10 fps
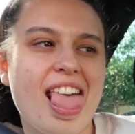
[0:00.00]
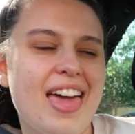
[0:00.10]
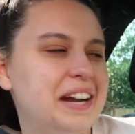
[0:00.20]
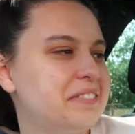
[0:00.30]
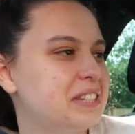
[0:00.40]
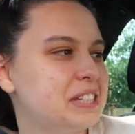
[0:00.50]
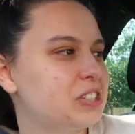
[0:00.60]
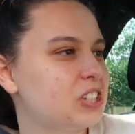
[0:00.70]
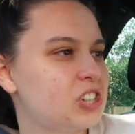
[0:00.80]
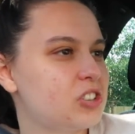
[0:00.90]
And I'm
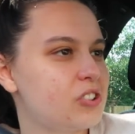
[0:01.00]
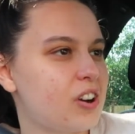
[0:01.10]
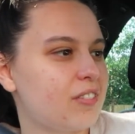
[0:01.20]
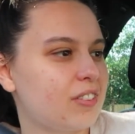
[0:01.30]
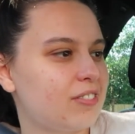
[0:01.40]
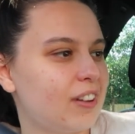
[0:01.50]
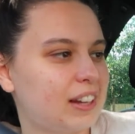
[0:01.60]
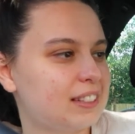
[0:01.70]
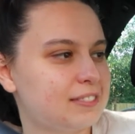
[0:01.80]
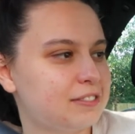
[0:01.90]
still just shook over the
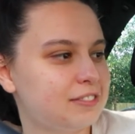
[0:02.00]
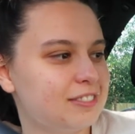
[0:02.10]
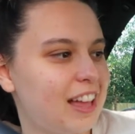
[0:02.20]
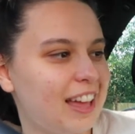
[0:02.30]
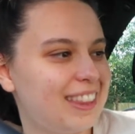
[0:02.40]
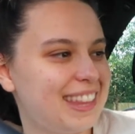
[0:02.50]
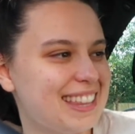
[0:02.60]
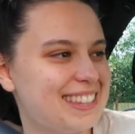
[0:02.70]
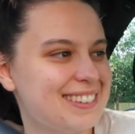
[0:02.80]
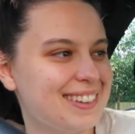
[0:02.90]
fact of, like, the
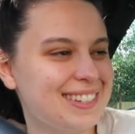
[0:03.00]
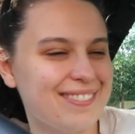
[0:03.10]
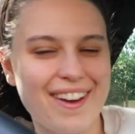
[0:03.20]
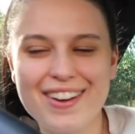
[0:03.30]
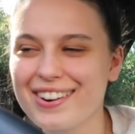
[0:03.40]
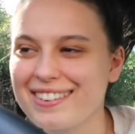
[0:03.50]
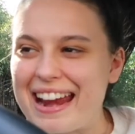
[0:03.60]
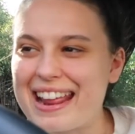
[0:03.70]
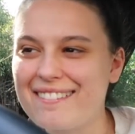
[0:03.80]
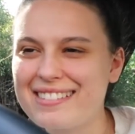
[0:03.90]
other songs I've heard
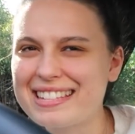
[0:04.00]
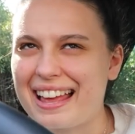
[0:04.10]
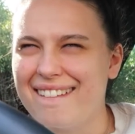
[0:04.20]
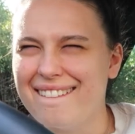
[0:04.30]
already. I'm just like,